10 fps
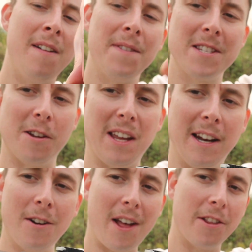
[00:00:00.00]
So you can
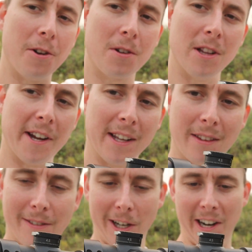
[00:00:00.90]
hear that little click at
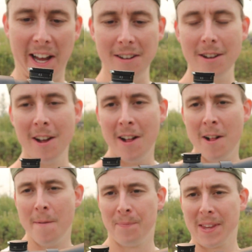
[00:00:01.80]
the very end.
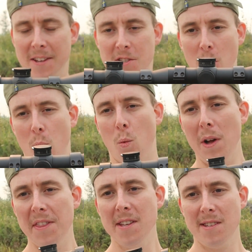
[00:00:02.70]
So
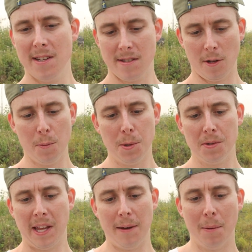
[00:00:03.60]
what this is,
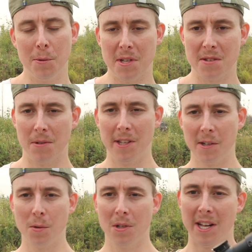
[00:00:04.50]
Leupold came up with this really
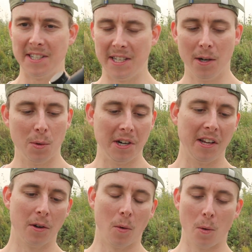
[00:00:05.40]
cool idea where you
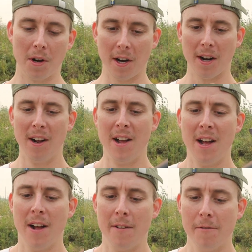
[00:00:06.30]
can order
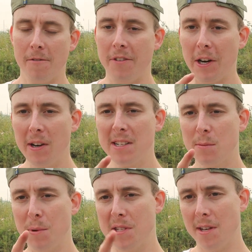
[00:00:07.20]
very
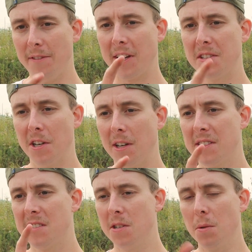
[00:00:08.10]
specific
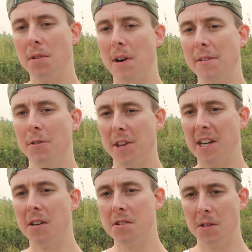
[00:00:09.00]
turrets to the rifle
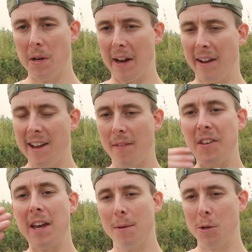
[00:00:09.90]
that you're shooting and
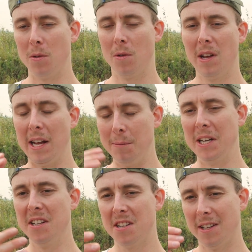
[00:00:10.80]
the
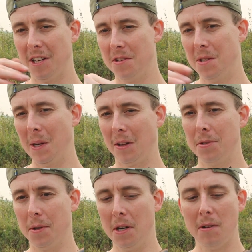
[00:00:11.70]
ammunition that you're shooting
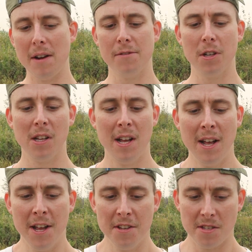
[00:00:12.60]
through your rifle.